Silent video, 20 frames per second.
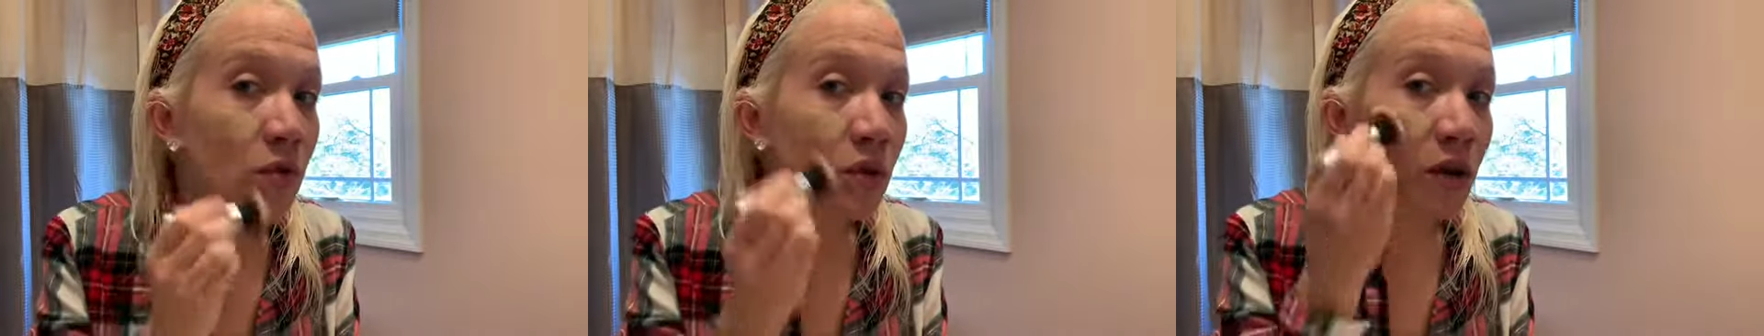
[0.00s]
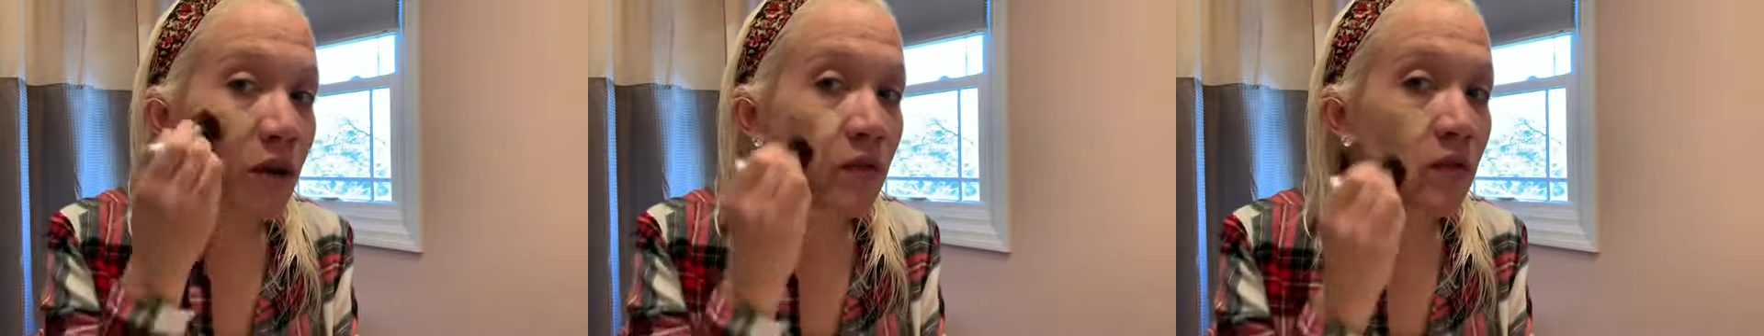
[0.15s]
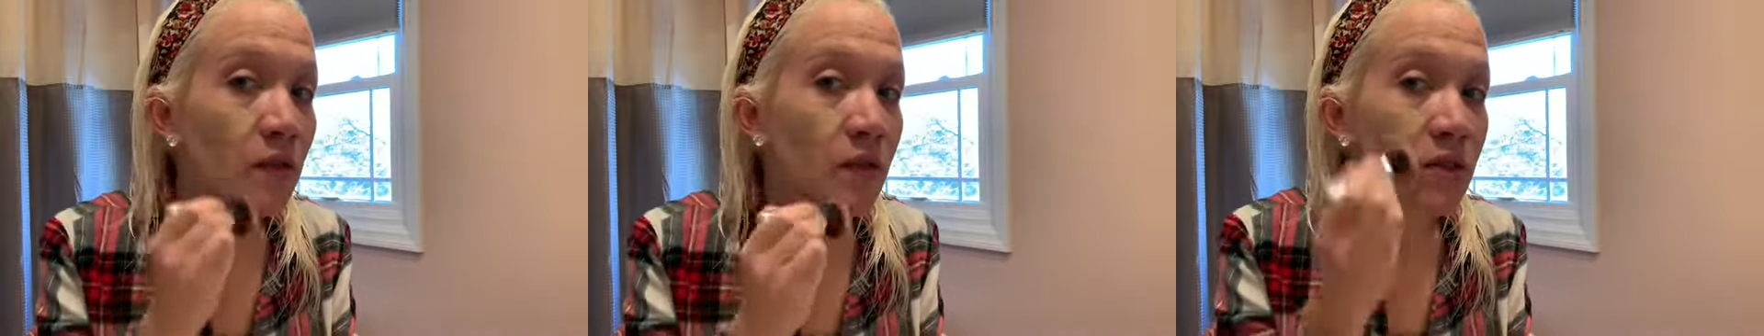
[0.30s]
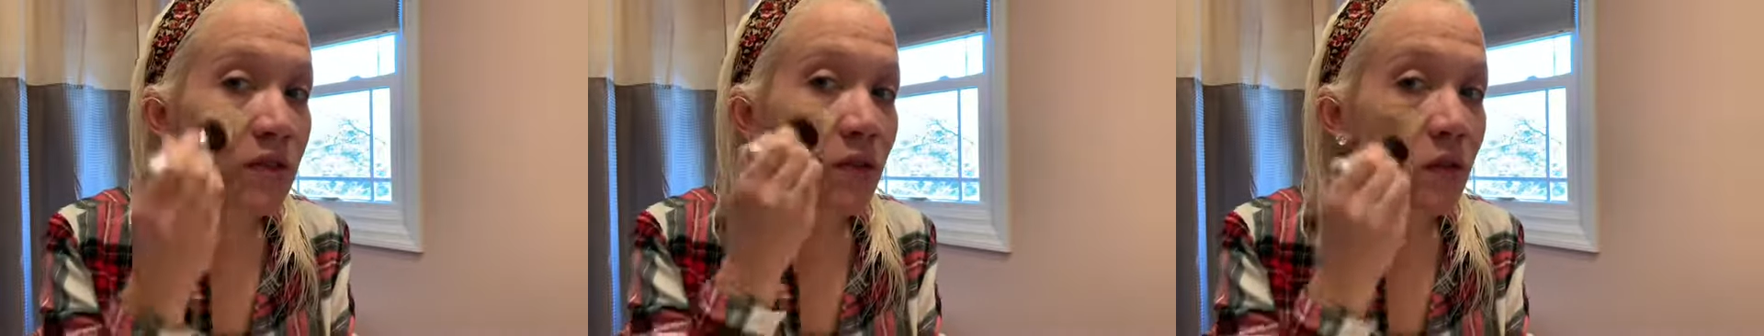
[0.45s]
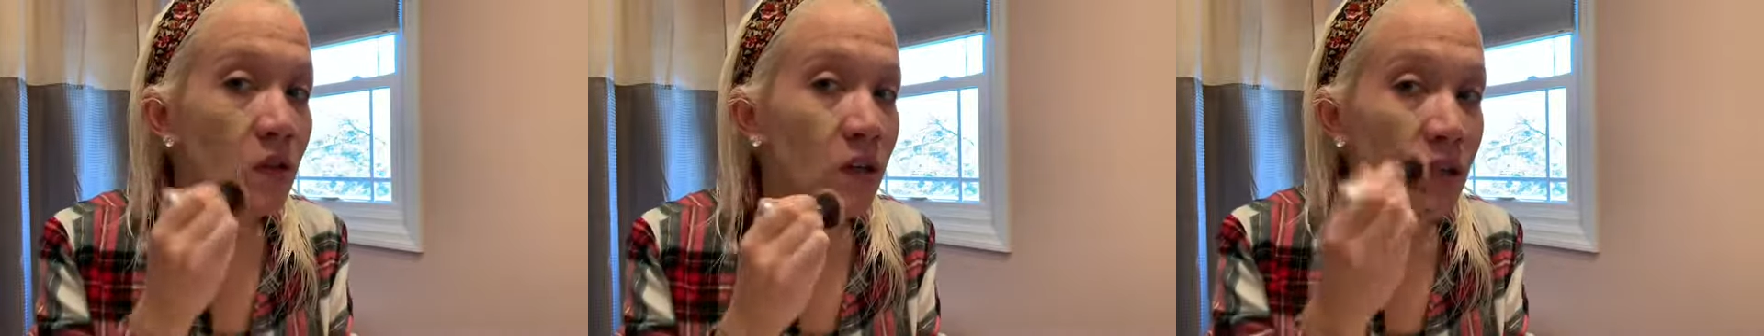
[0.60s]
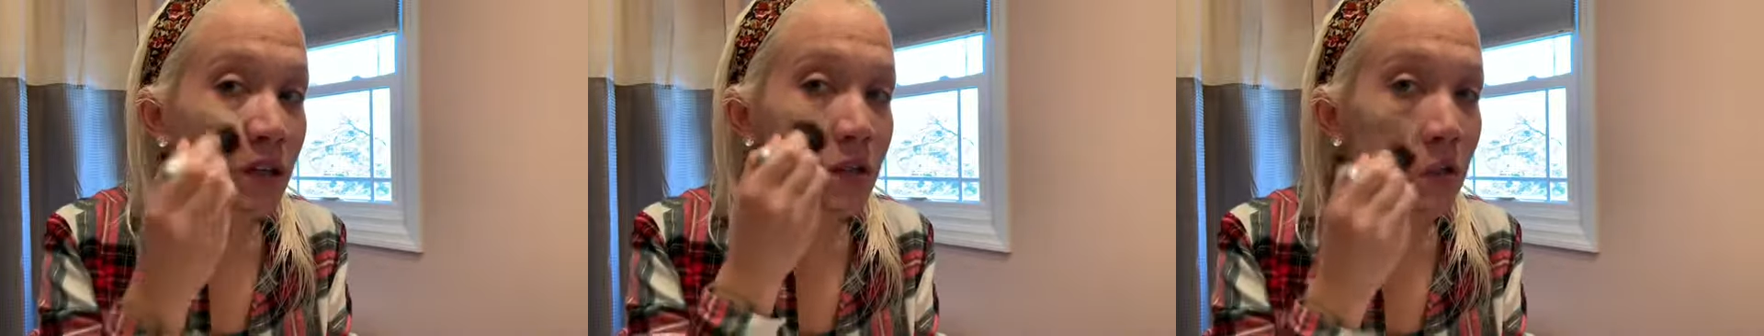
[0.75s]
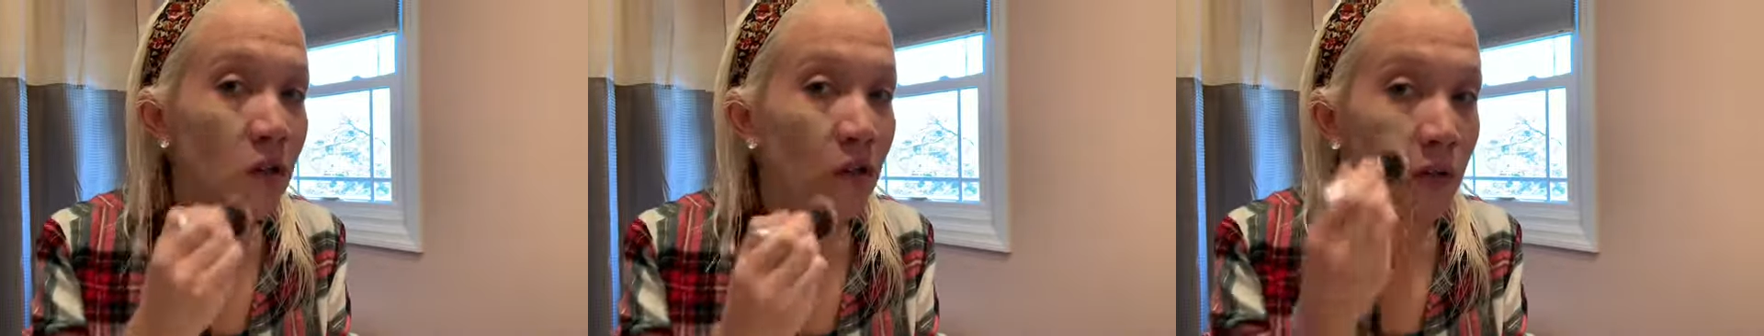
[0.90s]
coverage
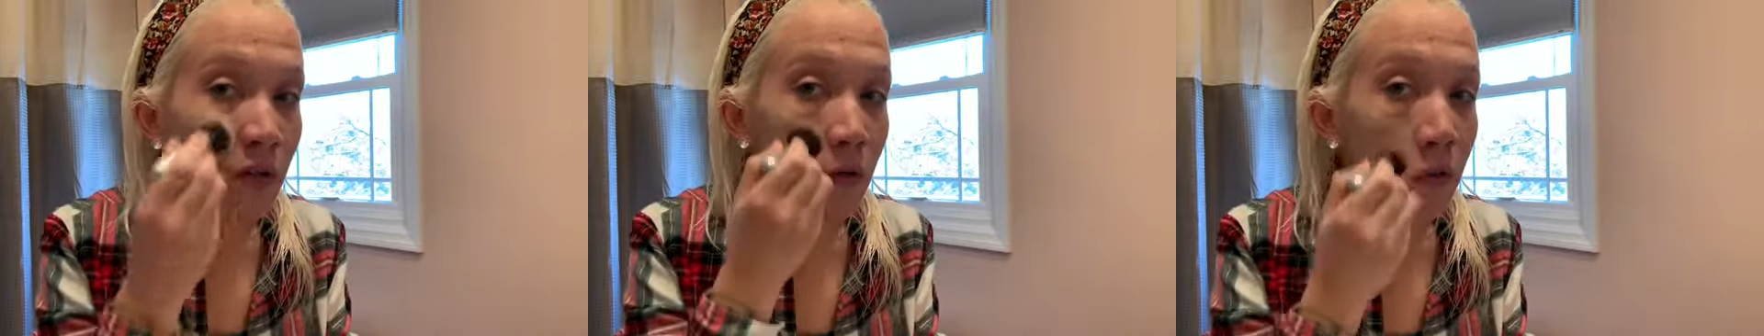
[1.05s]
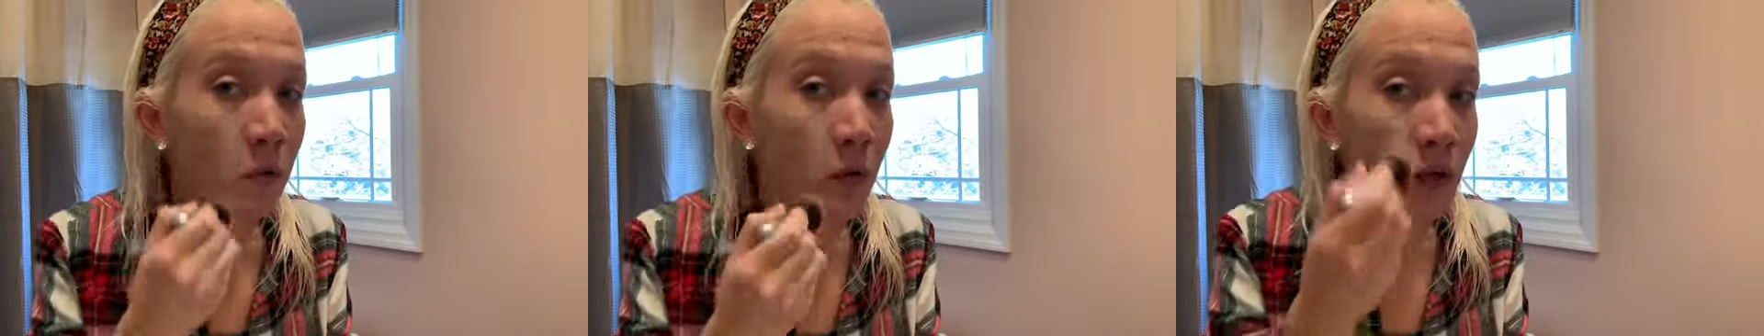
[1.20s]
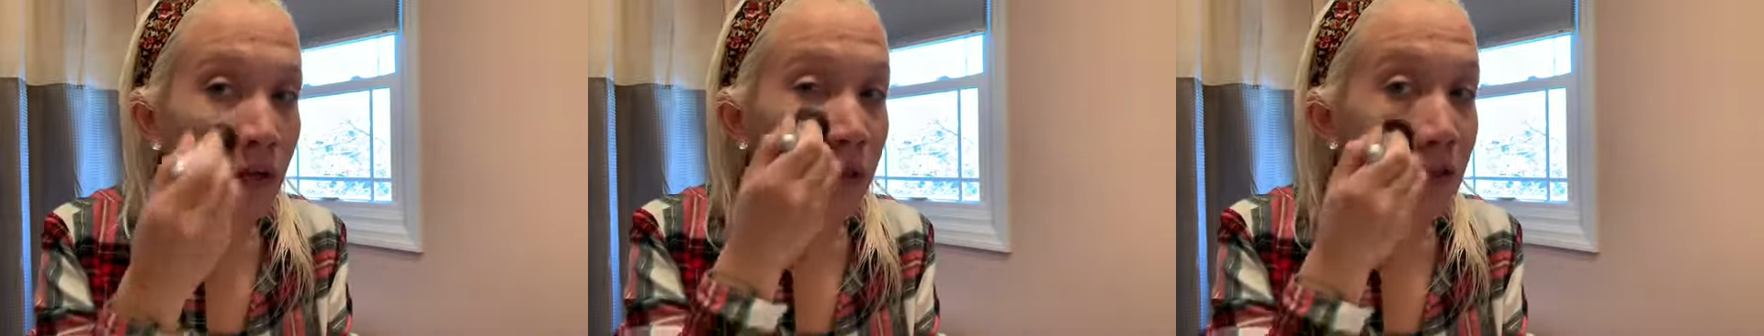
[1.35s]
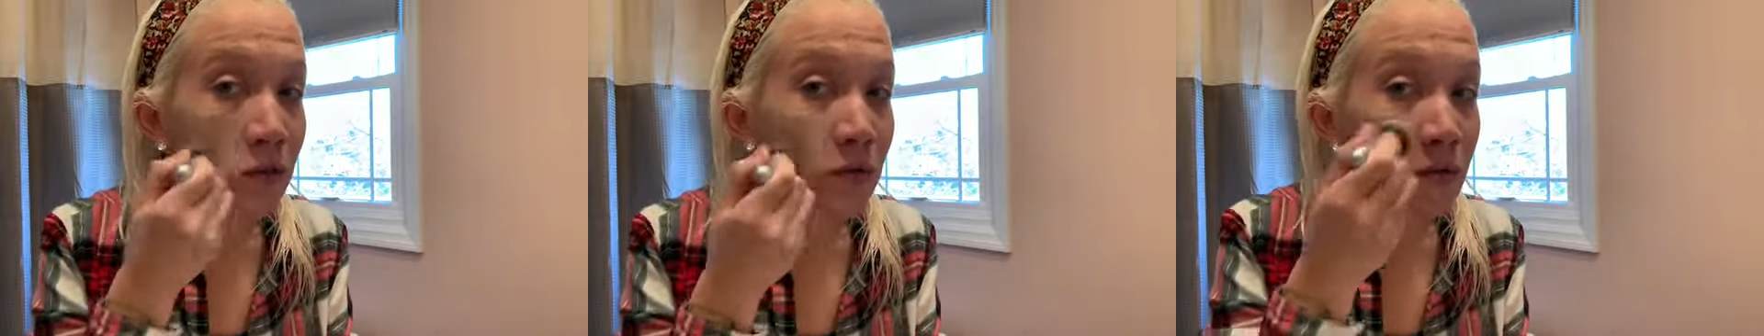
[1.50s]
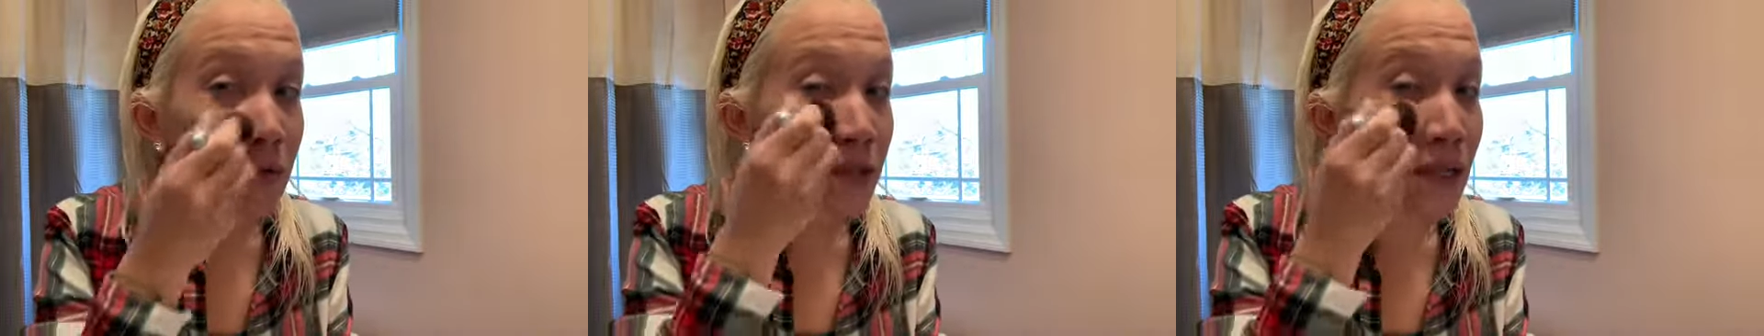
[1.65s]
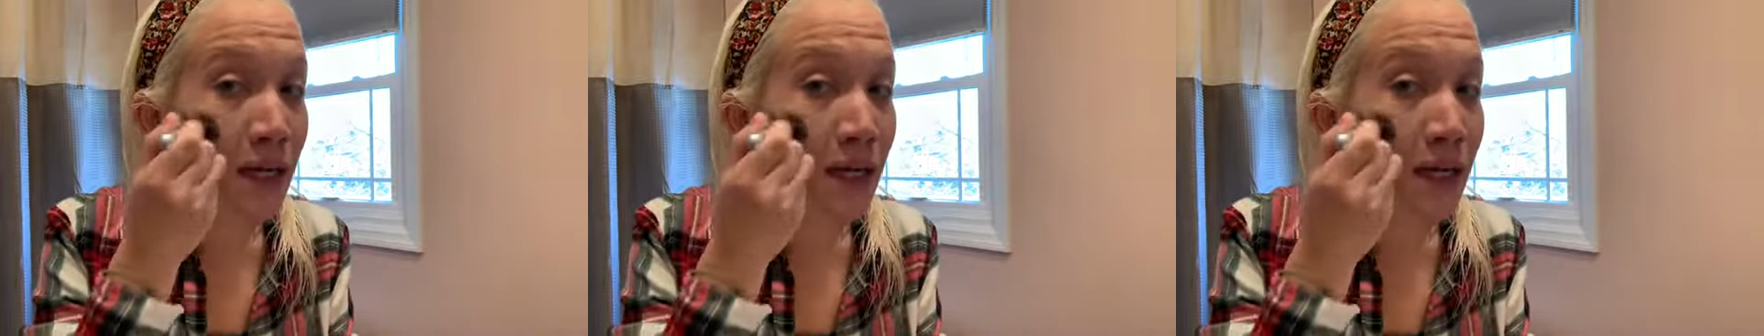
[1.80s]
foundation I've ever probably used.